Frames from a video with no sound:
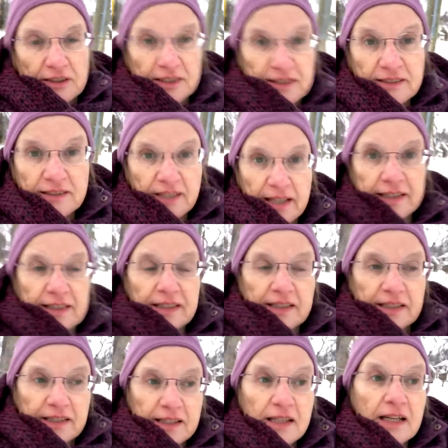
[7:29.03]
It's like
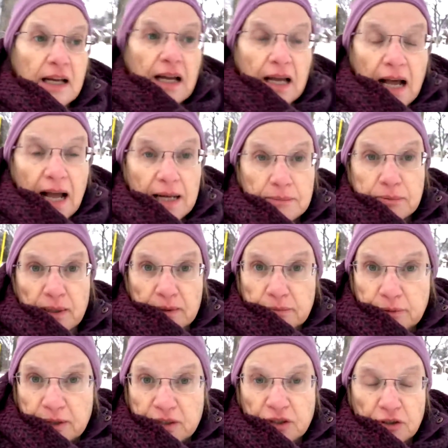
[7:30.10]
high blood
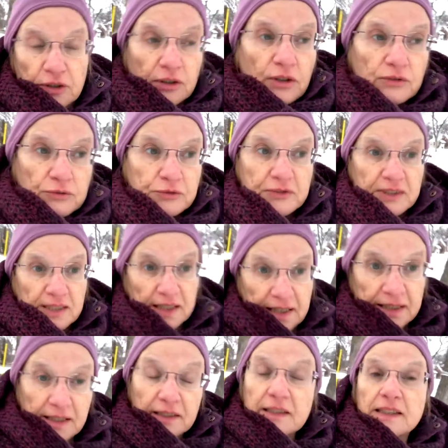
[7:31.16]
pressure. You don't feel
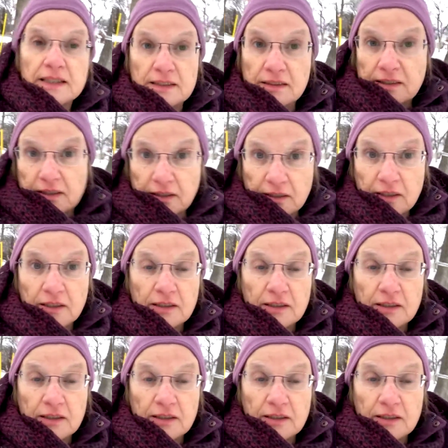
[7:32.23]
anything until